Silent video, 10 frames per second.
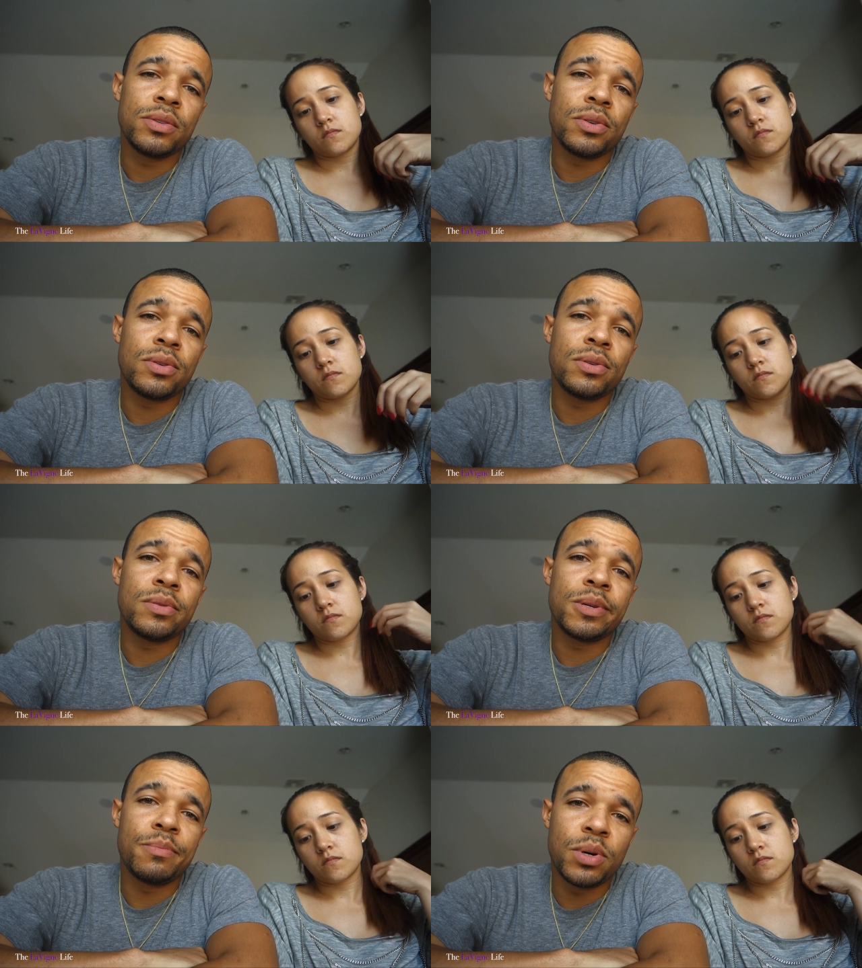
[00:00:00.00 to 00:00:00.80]

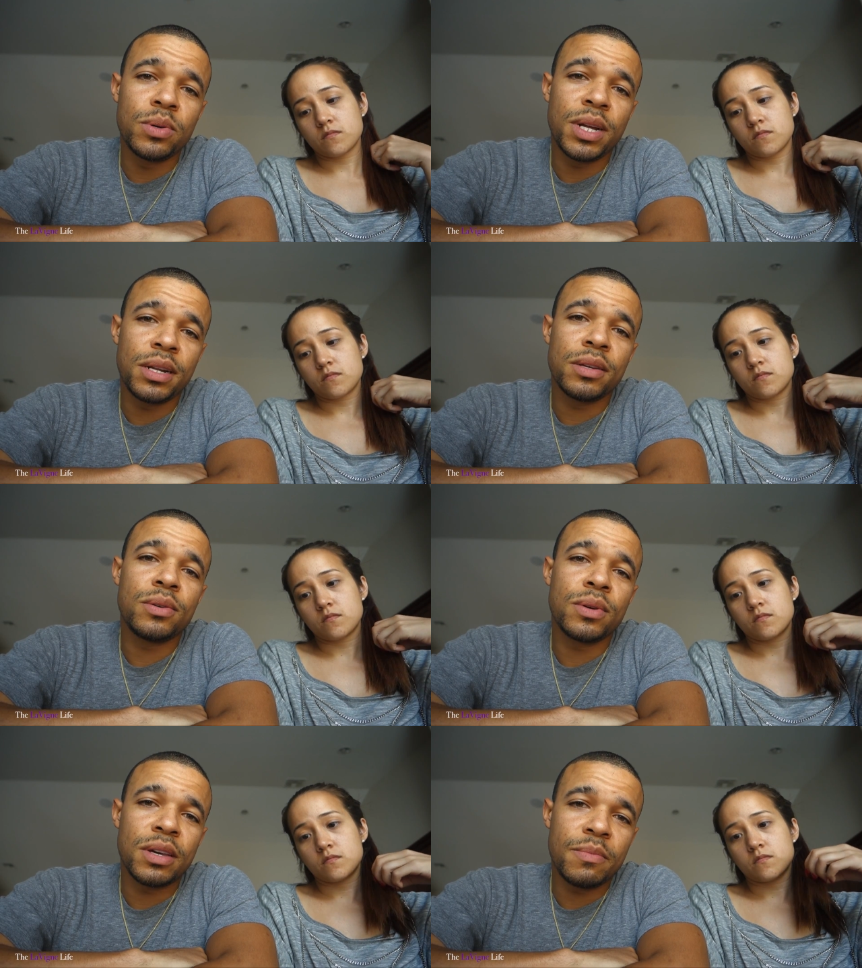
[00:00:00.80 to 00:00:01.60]
Speaker 1: So a boat had to
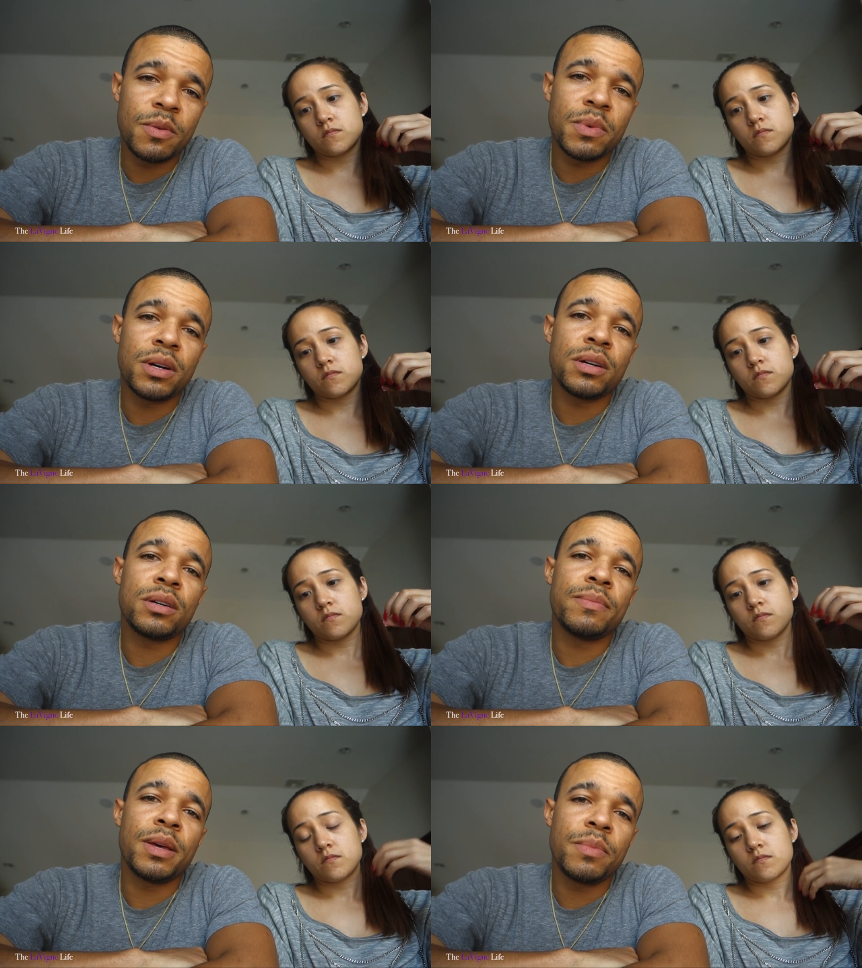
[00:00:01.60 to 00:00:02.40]
go get my
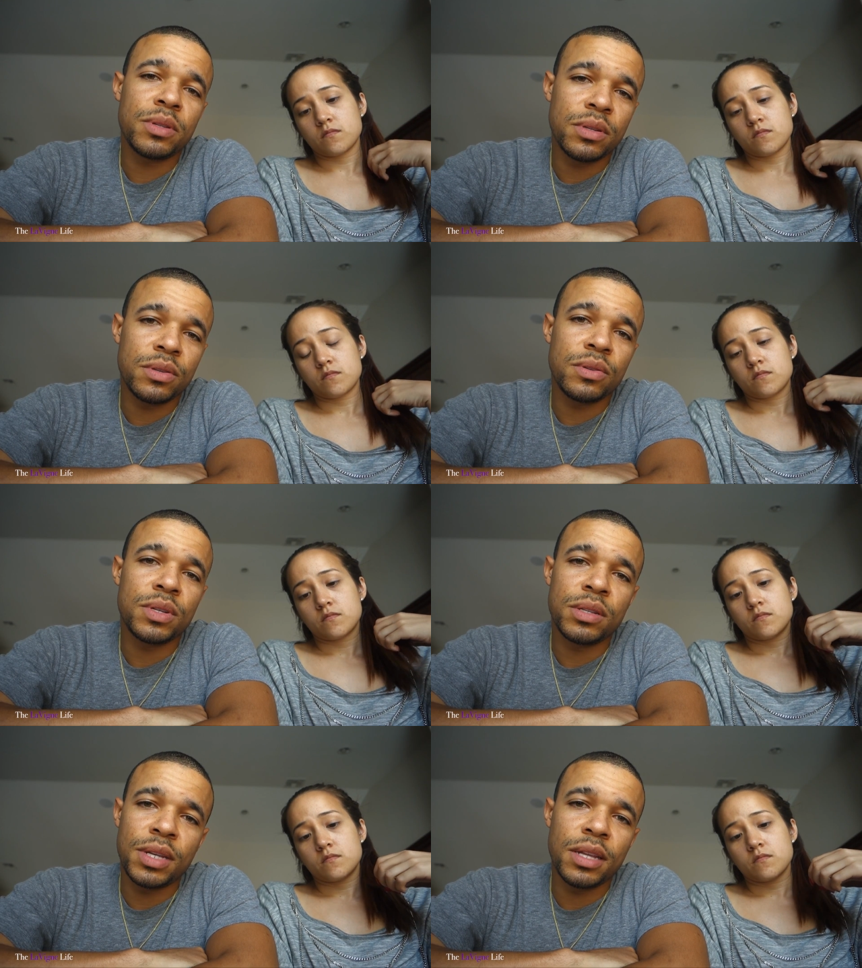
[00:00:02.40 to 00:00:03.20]
mom and my
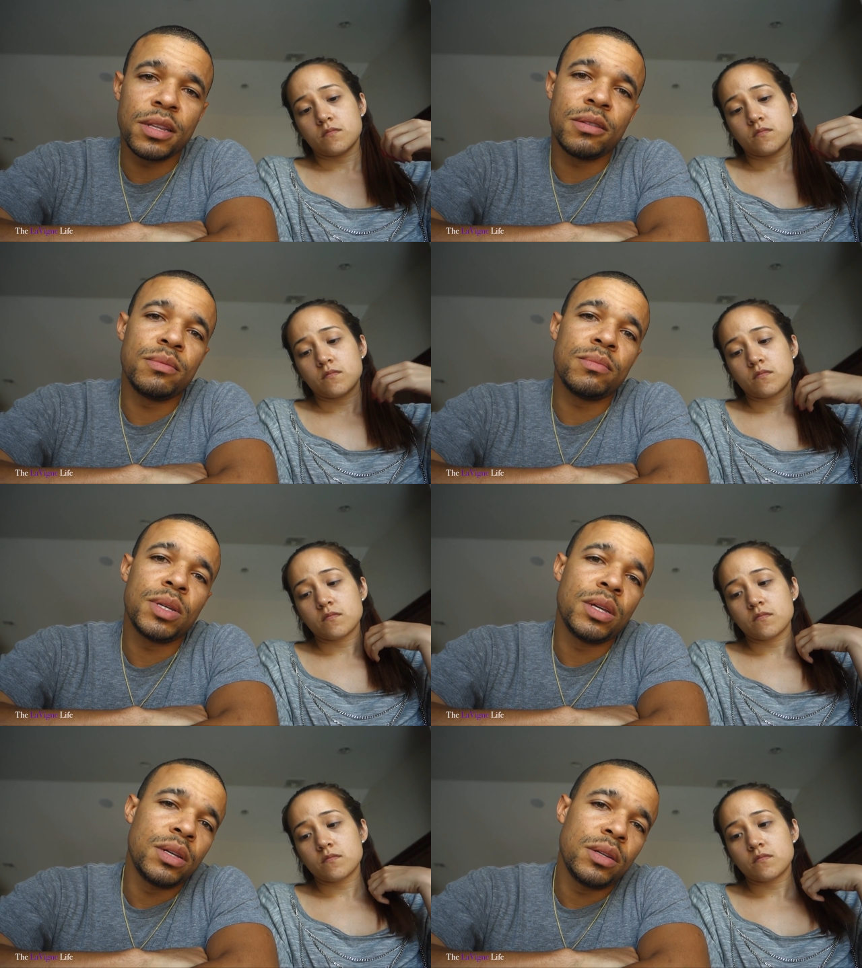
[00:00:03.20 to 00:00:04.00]
sisters and take
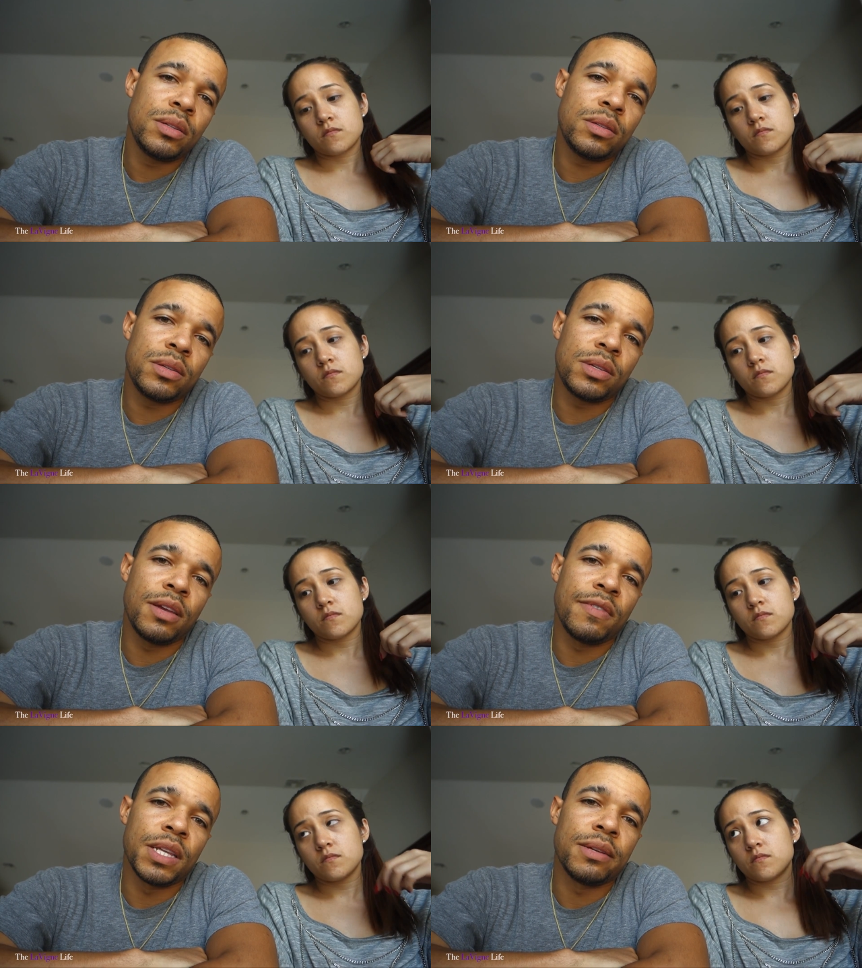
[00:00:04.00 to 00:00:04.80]
them to
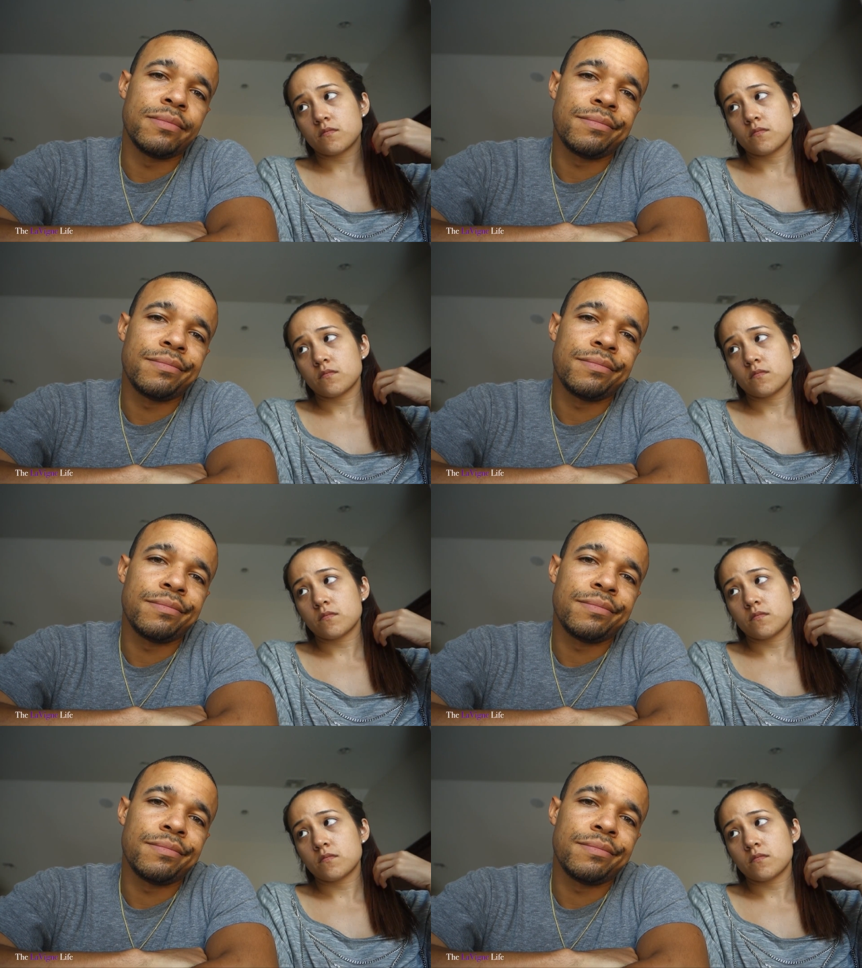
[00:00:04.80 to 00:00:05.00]
safety.